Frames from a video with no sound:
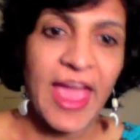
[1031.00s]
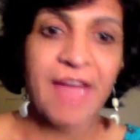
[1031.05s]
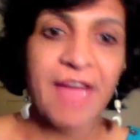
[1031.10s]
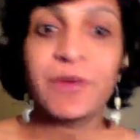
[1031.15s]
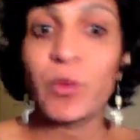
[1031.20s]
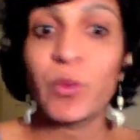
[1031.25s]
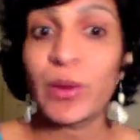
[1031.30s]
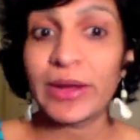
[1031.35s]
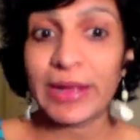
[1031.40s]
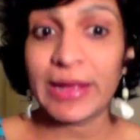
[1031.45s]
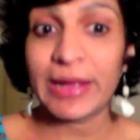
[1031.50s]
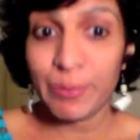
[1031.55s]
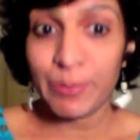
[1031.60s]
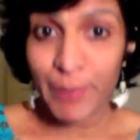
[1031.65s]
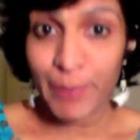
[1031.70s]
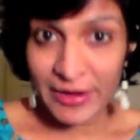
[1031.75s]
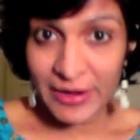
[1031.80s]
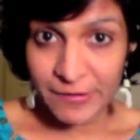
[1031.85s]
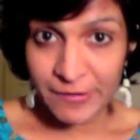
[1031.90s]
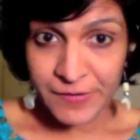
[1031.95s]
Everyone
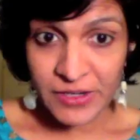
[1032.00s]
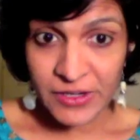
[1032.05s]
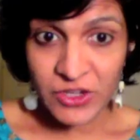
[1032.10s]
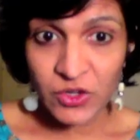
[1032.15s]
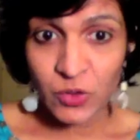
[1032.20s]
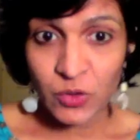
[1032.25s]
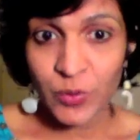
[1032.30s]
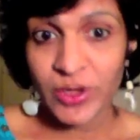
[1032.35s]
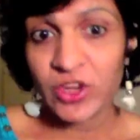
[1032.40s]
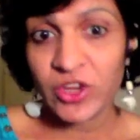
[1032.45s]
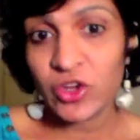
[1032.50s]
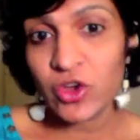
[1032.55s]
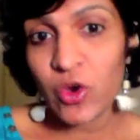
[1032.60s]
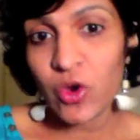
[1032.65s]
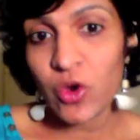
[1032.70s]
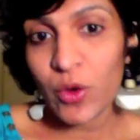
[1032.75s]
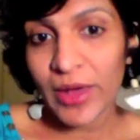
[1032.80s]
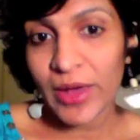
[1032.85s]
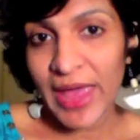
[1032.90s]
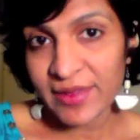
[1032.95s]
can benefit when you
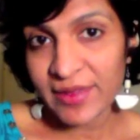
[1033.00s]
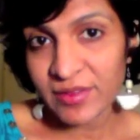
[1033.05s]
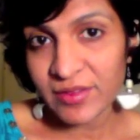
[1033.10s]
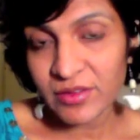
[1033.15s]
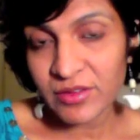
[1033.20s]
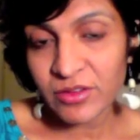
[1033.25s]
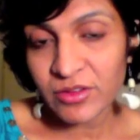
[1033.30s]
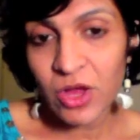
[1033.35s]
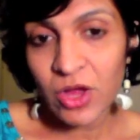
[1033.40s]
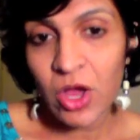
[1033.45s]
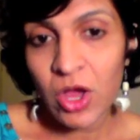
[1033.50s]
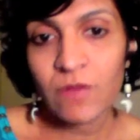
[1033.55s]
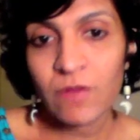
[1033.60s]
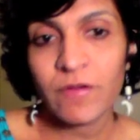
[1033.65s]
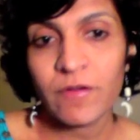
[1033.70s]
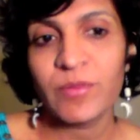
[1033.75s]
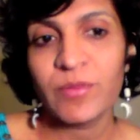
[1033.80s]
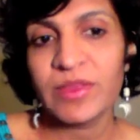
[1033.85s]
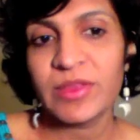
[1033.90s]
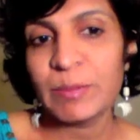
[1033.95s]
cure cases,
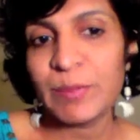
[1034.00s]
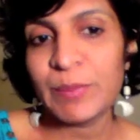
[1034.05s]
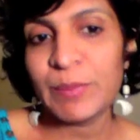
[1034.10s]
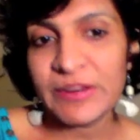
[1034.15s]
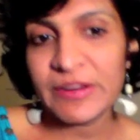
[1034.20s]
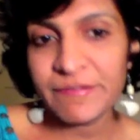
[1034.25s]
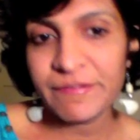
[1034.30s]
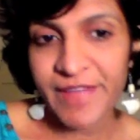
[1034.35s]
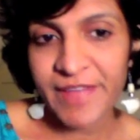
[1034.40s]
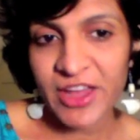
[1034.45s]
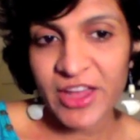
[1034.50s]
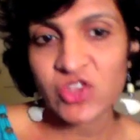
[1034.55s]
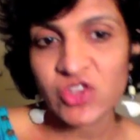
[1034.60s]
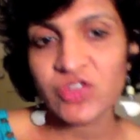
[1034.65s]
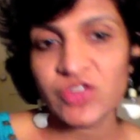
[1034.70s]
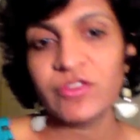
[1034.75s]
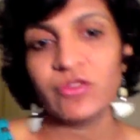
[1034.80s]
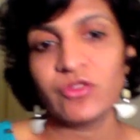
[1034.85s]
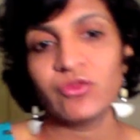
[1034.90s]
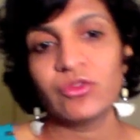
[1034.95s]
from simple
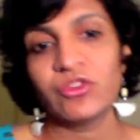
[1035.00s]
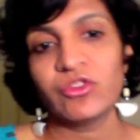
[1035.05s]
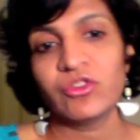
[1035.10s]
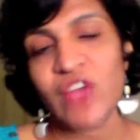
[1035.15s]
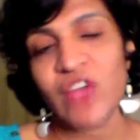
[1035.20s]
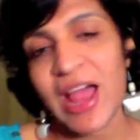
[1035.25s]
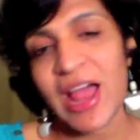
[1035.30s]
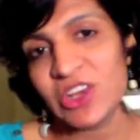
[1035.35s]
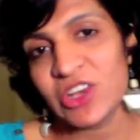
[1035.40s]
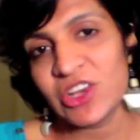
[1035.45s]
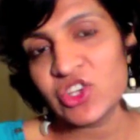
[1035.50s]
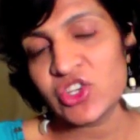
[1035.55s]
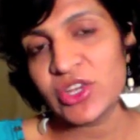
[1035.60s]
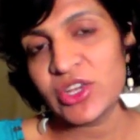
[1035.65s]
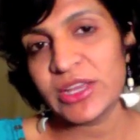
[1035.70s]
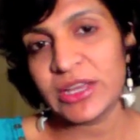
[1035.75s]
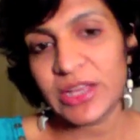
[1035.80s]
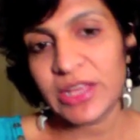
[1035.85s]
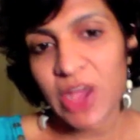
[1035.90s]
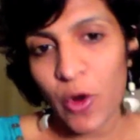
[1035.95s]
infections to
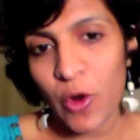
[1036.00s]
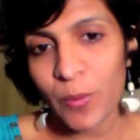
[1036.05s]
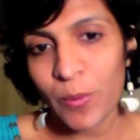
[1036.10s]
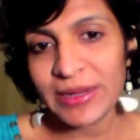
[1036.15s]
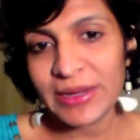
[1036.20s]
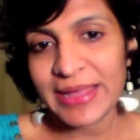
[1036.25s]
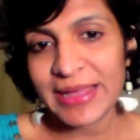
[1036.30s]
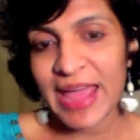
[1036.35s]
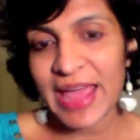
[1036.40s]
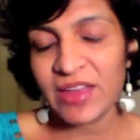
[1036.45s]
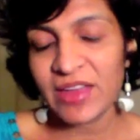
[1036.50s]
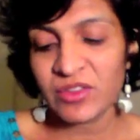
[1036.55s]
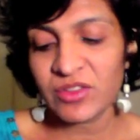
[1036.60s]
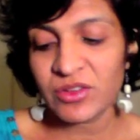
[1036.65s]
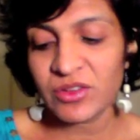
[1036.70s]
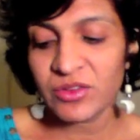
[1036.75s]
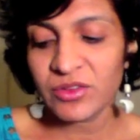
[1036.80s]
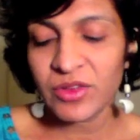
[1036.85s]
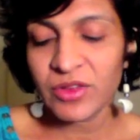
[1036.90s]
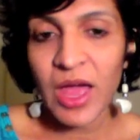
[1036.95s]
challenging incurable
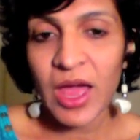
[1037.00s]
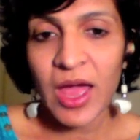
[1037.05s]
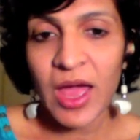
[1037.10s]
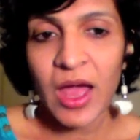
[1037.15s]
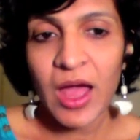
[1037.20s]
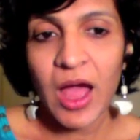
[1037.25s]
cases.